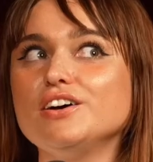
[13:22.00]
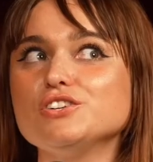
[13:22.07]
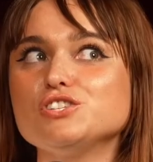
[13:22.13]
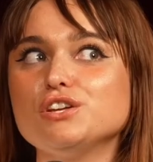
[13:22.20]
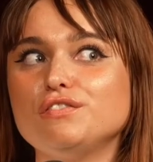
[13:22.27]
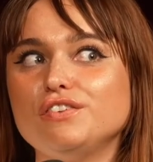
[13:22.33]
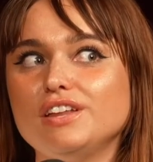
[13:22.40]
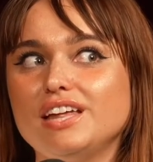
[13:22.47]
I
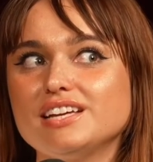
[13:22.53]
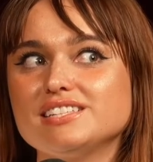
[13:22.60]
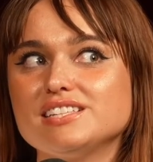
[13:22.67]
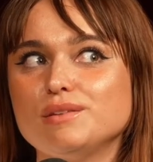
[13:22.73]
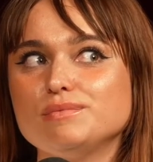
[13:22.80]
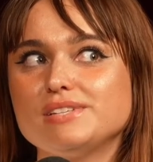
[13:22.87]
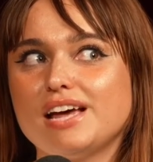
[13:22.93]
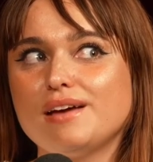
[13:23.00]
also feel like
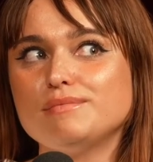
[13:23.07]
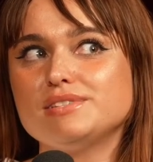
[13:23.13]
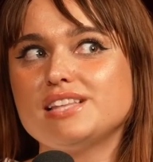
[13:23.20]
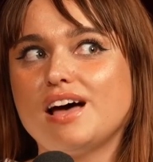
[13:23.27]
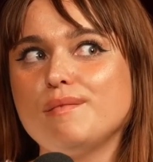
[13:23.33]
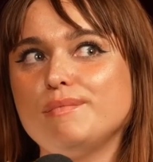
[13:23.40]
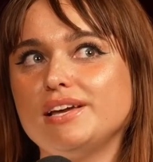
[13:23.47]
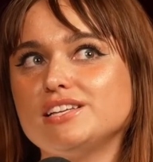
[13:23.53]
sometimes
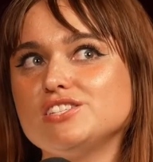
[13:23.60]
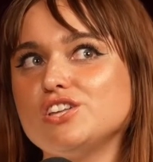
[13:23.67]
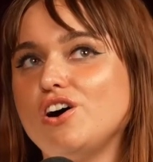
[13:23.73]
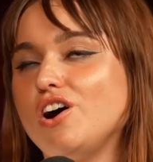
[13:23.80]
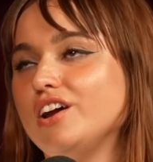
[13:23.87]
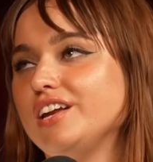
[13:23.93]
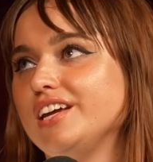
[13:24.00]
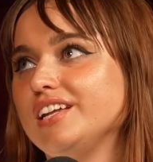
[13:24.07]
that makes
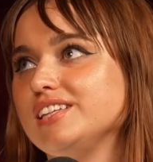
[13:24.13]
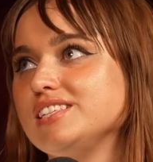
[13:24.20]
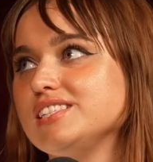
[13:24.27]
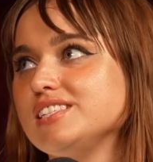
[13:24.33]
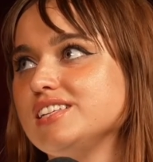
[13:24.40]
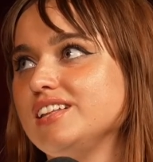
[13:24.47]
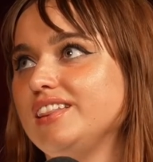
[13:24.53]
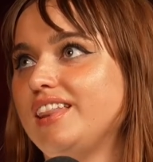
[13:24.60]
the
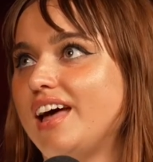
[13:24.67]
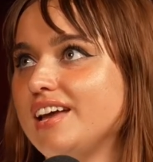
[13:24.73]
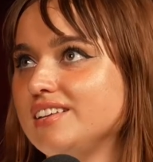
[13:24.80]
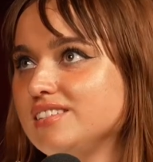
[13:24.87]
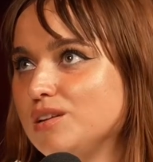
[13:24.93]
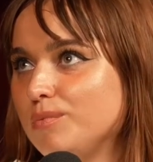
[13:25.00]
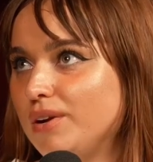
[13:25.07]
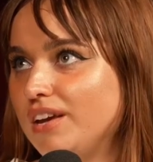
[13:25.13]
audience
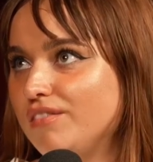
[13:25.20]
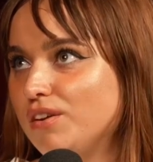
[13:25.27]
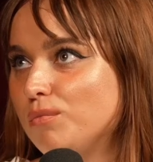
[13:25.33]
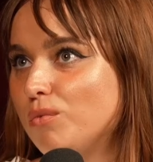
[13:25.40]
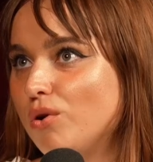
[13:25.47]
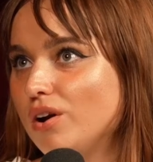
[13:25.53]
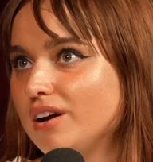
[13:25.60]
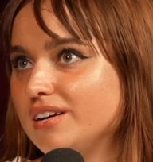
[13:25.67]
like someone
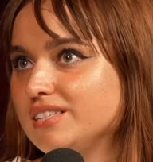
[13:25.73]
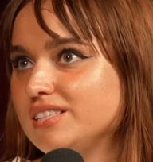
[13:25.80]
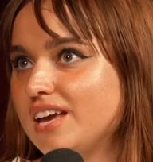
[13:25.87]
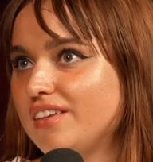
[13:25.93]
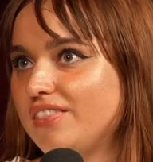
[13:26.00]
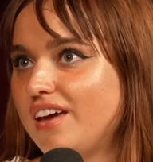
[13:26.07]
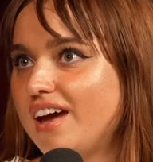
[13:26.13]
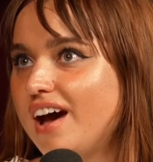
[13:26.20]
even more because
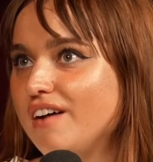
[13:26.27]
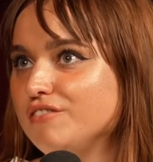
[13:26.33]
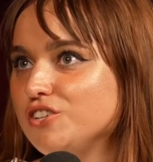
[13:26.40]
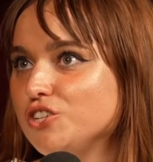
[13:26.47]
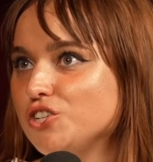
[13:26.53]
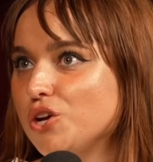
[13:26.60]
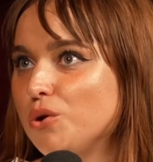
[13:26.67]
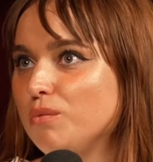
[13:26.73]
like they have
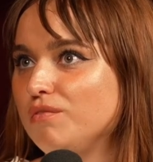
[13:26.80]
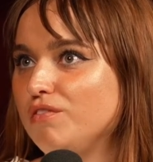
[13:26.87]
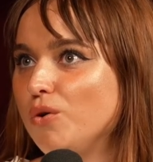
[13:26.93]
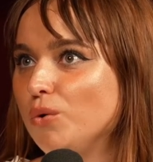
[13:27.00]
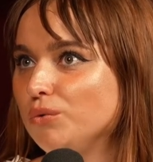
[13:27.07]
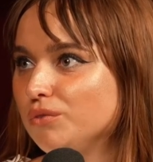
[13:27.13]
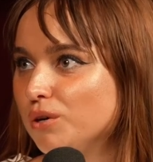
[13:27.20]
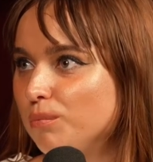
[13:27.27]
to show up
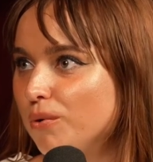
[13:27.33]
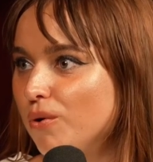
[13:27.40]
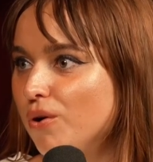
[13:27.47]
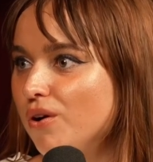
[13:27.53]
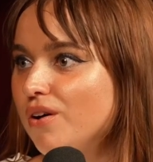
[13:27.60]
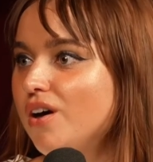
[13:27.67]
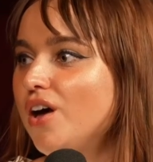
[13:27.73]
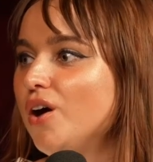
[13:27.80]

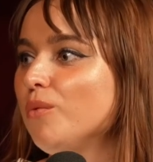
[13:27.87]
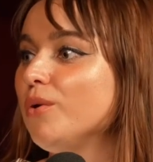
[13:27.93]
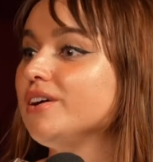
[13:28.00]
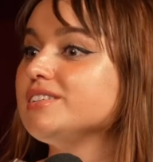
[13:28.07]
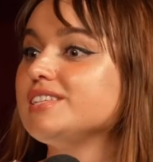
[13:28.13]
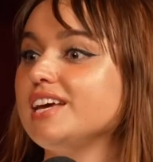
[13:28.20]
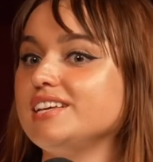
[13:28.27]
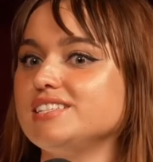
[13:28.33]
vulnerable. Yeah.
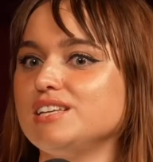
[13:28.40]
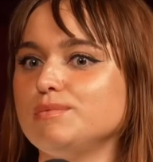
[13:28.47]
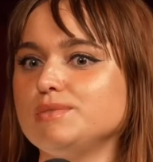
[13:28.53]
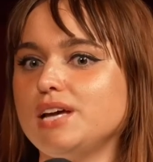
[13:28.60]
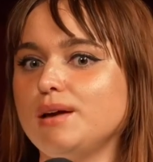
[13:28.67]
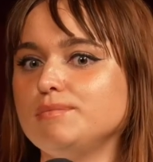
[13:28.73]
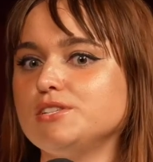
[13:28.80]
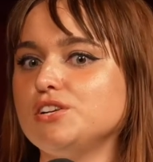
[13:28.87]
Whereas like
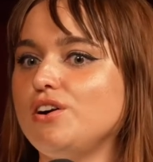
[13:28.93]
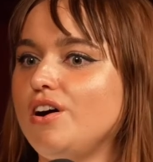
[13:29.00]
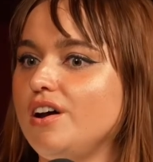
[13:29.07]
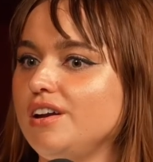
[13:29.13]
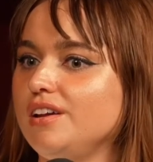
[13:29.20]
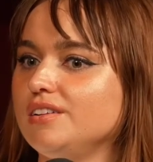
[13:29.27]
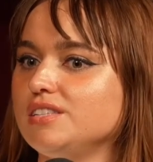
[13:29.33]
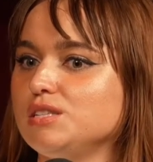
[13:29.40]
sometimes an
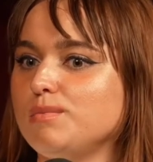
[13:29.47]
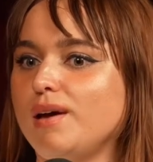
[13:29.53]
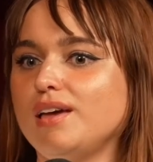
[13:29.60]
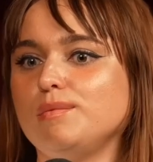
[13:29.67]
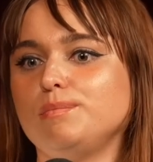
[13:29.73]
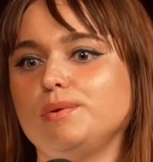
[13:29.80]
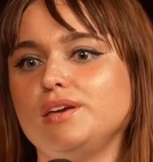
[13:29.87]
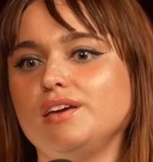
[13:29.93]
audience
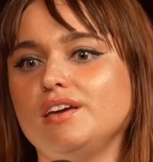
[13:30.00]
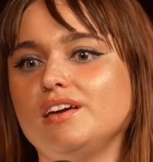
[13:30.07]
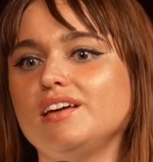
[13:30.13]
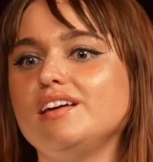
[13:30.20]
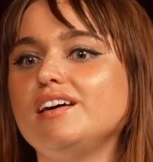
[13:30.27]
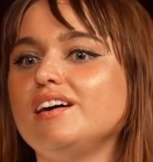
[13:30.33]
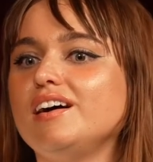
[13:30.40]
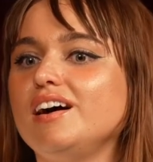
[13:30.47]
might be
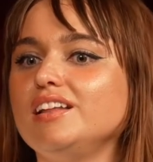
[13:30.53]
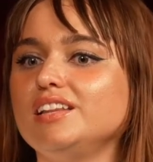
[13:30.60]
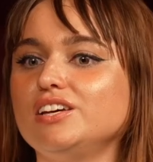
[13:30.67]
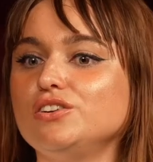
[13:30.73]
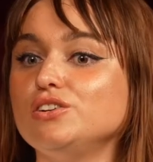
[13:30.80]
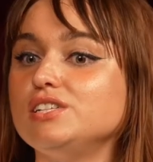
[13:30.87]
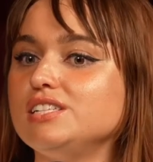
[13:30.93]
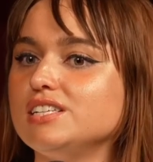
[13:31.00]
a
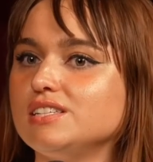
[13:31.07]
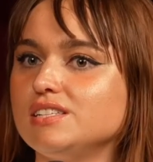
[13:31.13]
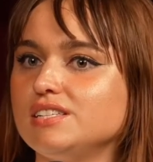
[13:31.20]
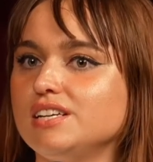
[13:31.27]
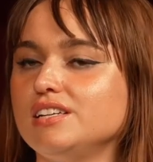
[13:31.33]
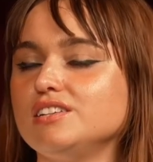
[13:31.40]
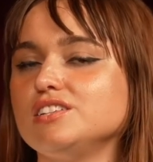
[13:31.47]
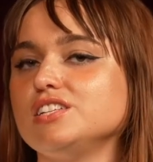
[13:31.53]
little
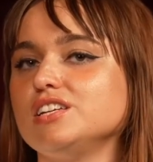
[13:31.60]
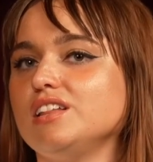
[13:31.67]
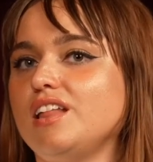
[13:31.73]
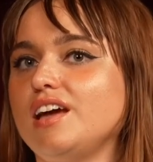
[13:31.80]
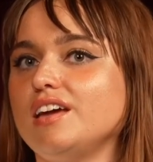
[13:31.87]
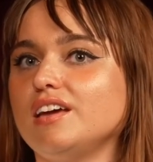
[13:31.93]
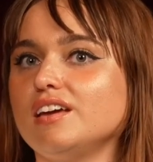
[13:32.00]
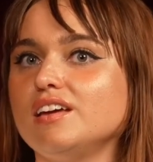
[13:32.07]
distant to
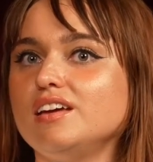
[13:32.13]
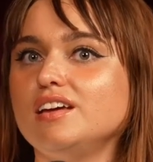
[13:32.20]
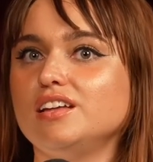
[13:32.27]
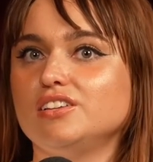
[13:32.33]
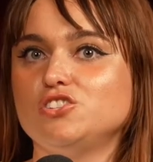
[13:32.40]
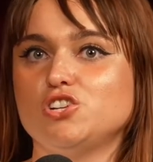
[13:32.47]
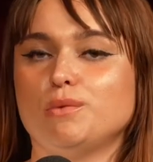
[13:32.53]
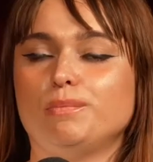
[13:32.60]
like
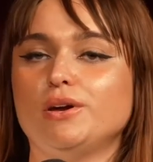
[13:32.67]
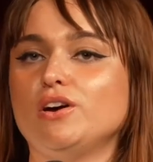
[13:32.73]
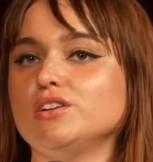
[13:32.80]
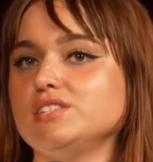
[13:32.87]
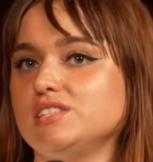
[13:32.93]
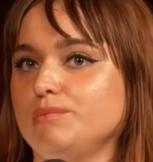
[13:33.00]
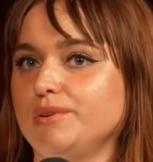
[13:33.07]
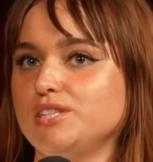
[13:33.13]
jumping
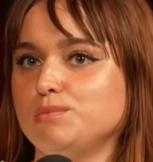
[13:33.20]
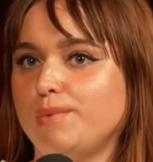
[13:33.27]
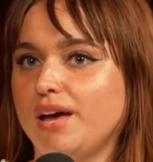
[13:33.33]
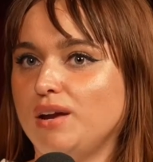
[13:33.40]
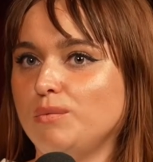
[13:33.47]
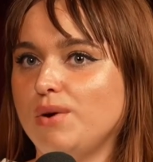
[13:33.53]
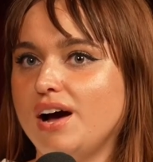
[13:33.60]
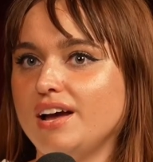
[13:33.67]
on someone's
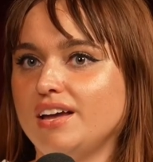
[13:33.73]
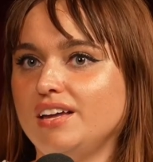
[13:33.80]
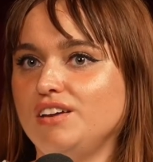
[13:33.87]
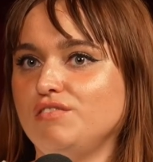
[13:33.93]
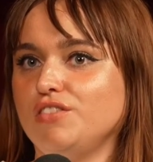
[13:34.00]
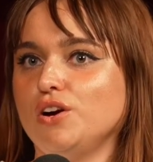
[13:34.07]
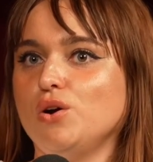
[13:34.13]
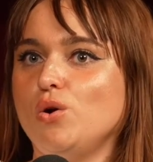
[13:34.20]
bandwagon
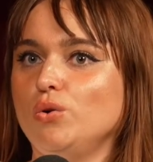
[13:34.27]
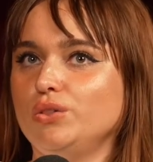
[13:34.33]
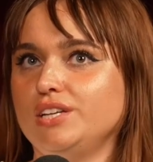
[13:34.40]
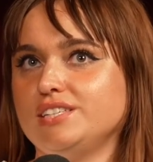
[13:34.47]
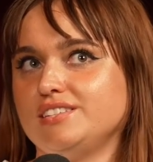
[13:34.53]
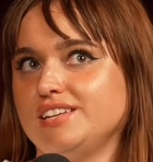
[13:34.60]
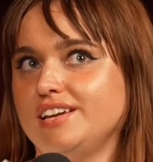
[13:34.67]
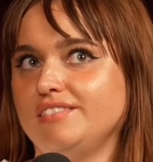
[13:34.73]
if they're
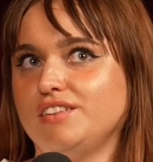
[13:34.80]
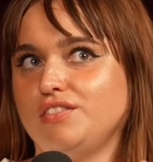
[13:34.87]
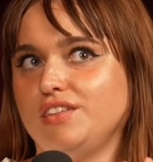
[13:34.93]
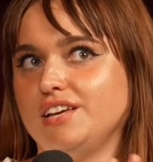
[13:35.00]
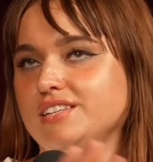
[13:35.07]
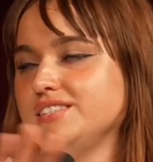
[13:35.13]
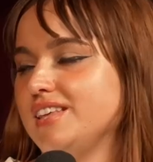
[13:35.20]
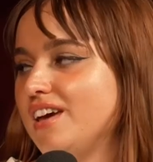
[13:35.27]
only seeing the
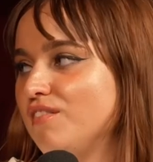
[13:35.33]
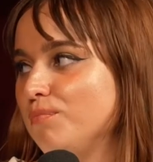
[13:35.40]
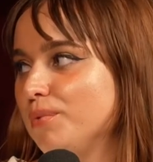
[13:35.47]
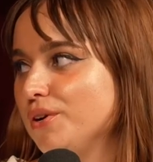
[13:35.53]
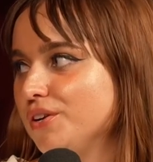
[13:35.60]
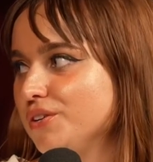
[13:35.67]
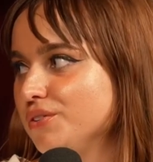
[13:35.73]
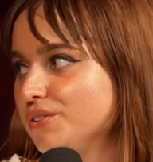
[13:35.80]
things they've
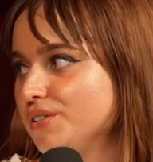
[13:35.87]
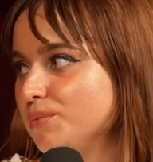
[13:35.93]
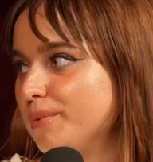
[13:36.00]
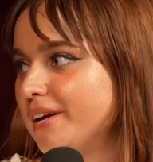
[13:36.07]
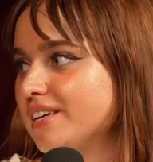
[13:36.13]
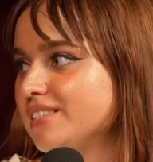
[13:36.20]
produced